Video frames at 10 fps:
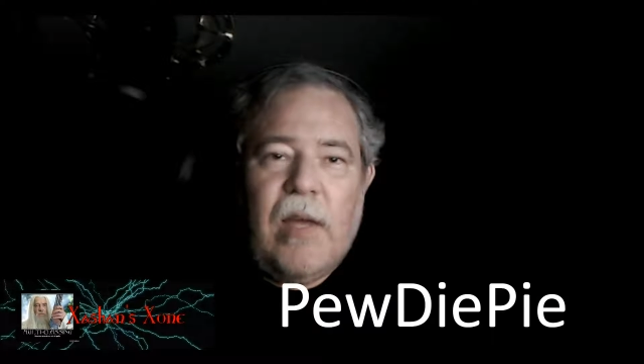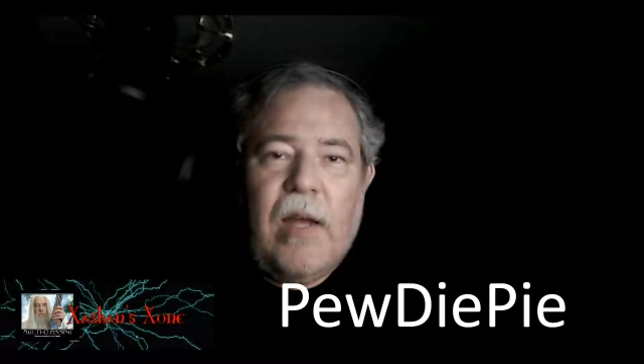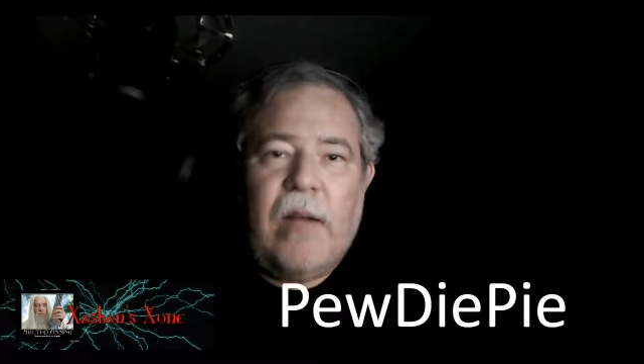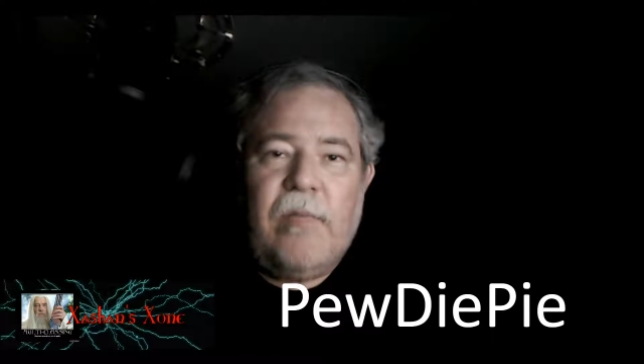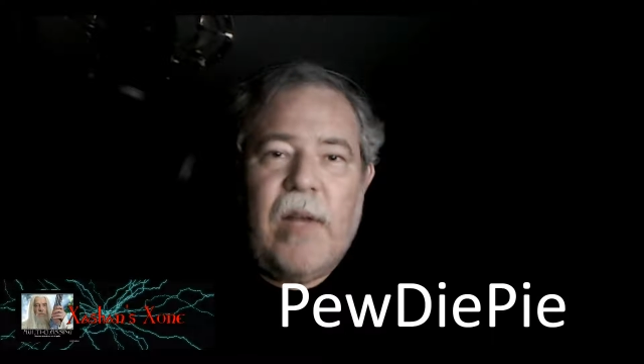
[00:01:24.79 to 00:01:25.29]

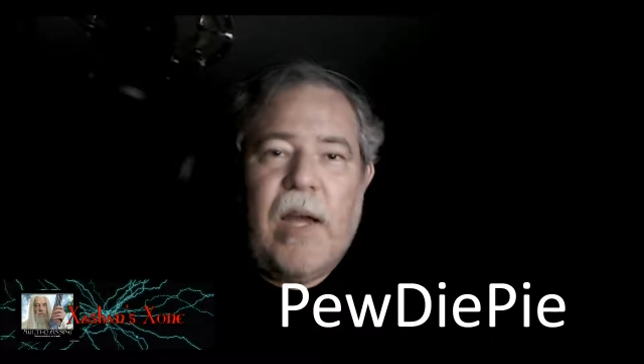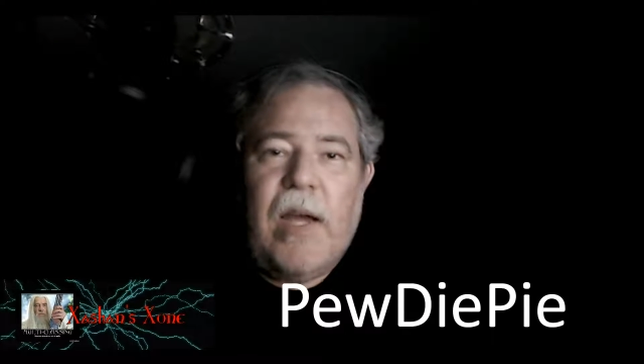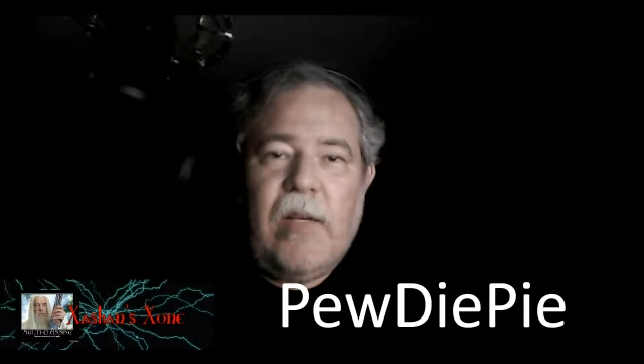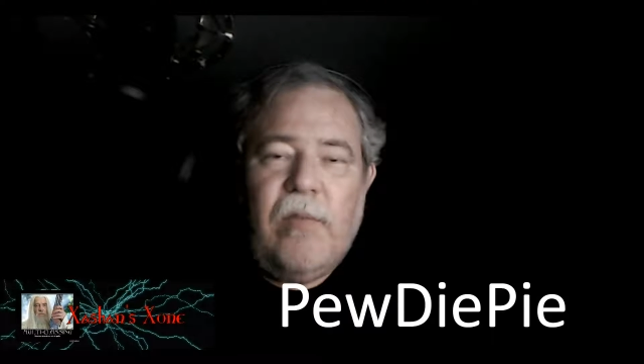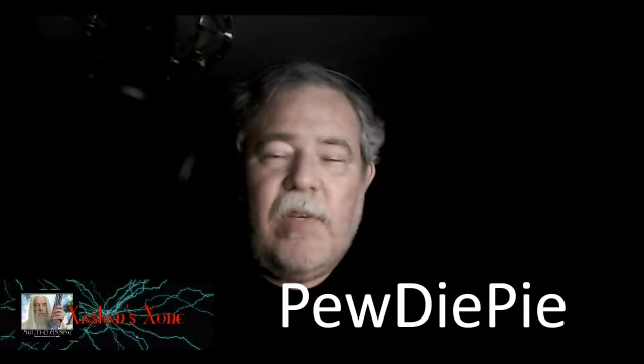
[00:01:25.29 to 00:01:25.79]
out of
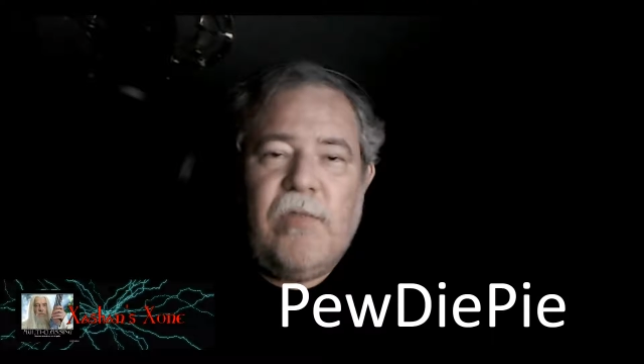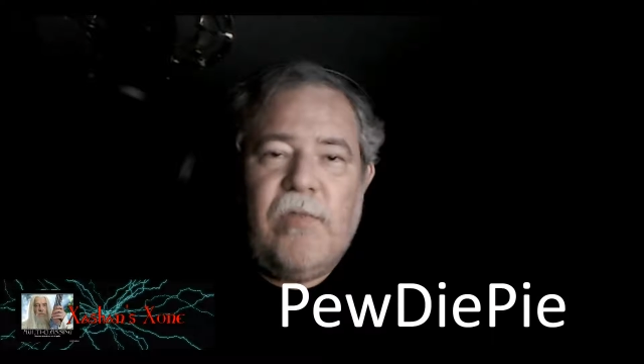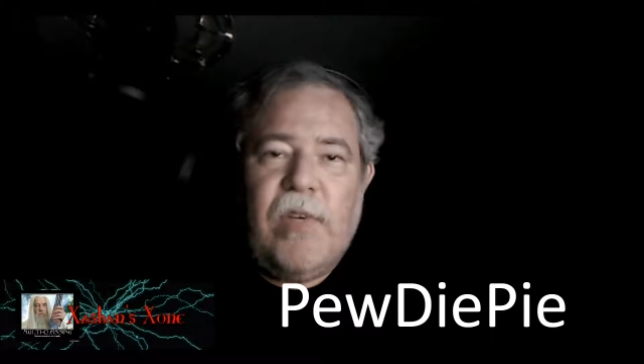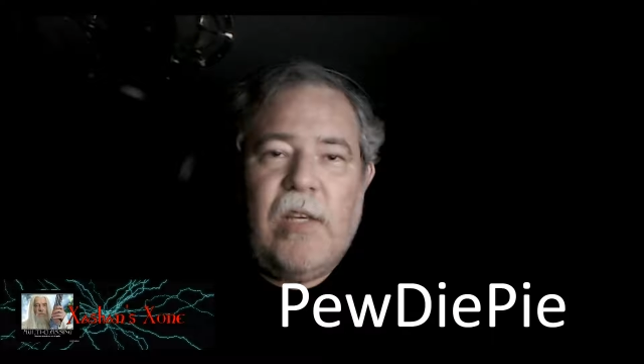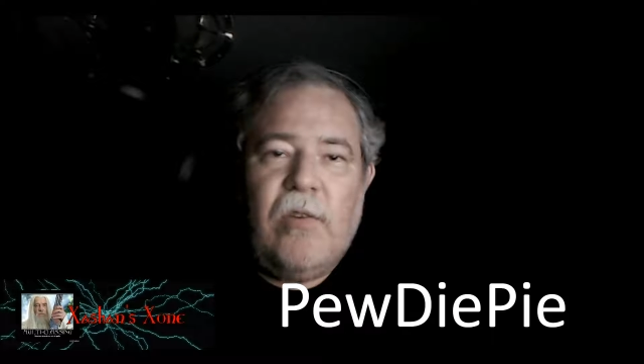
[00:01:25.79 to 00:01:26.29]
9 of his
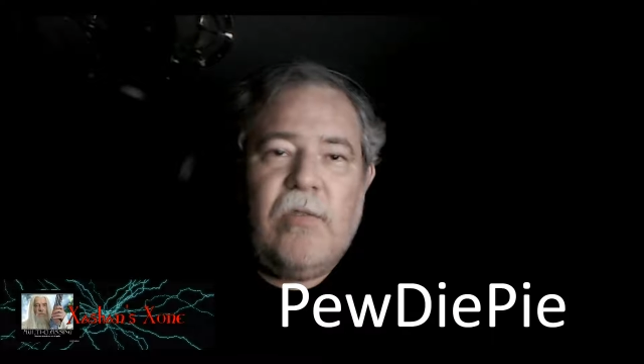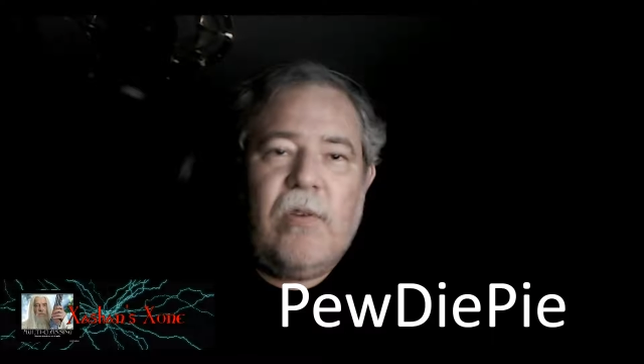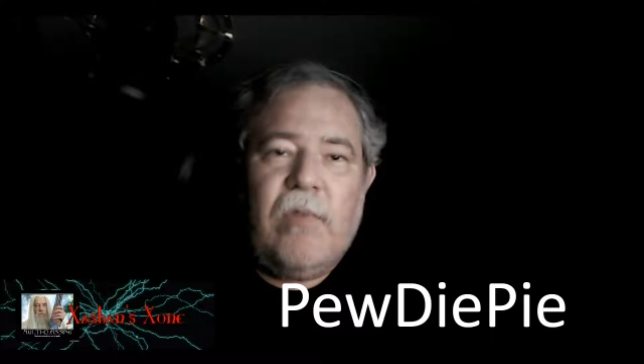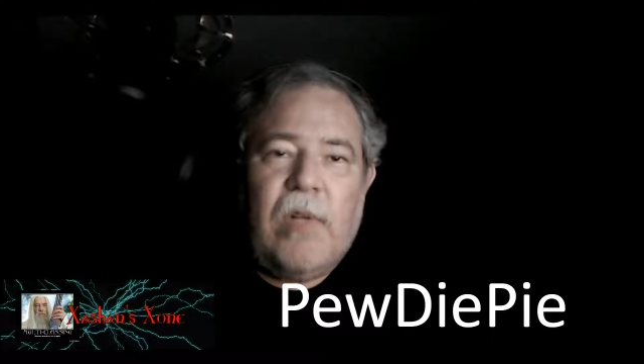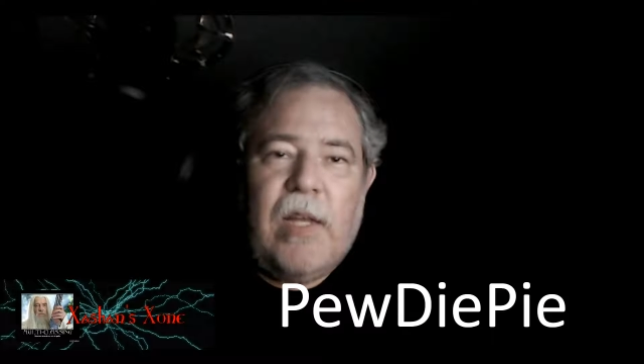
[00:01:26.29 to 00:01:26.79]
videos
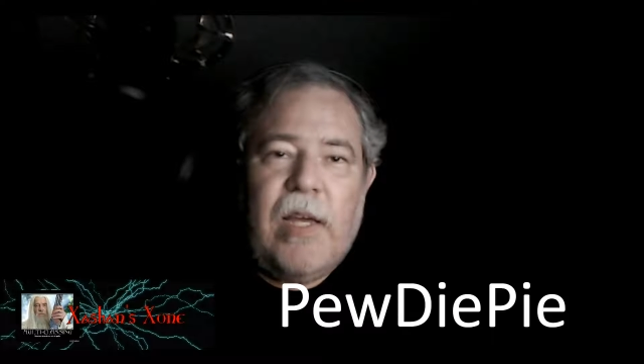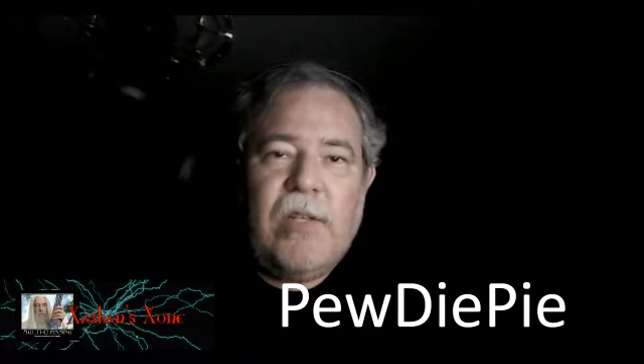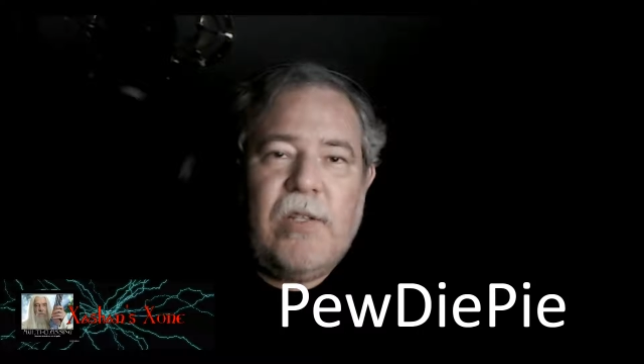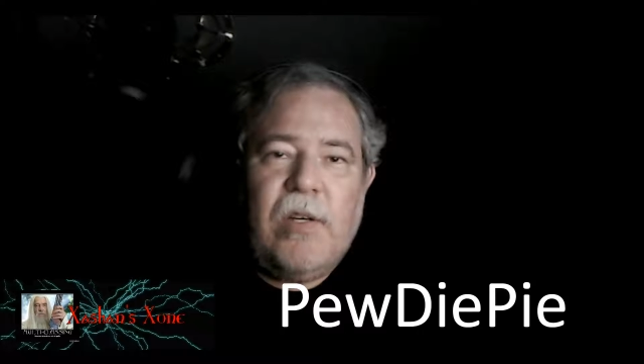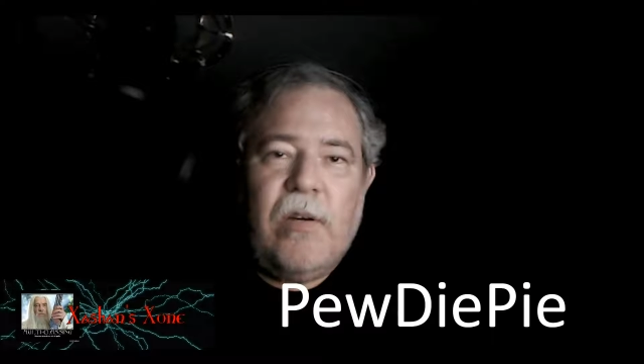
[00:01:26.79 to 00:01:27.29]
over the
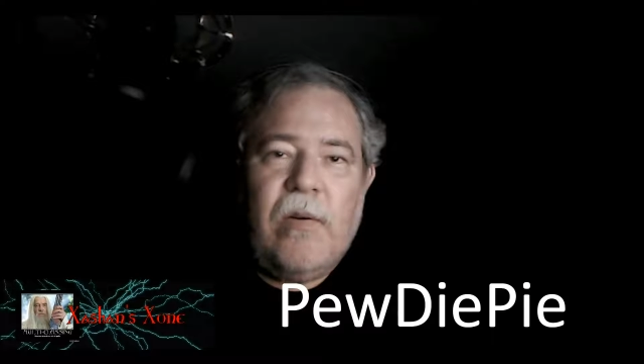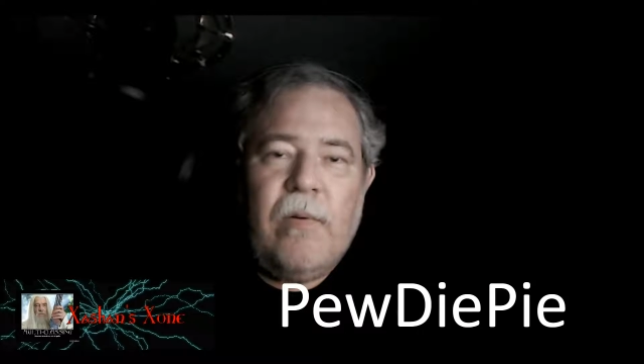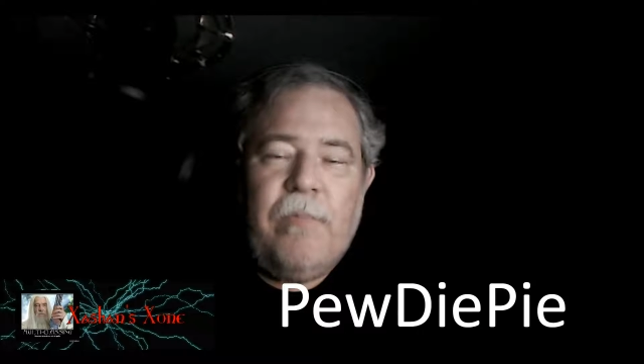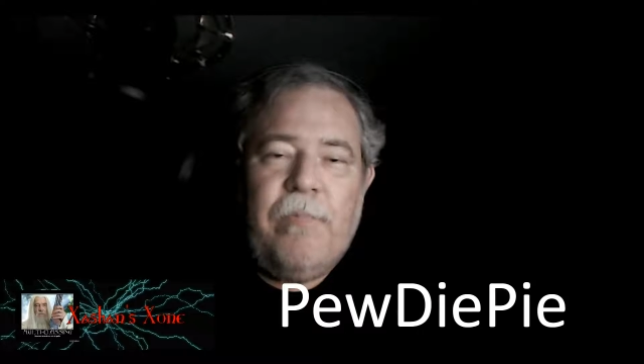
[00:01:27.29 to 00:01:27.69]
last year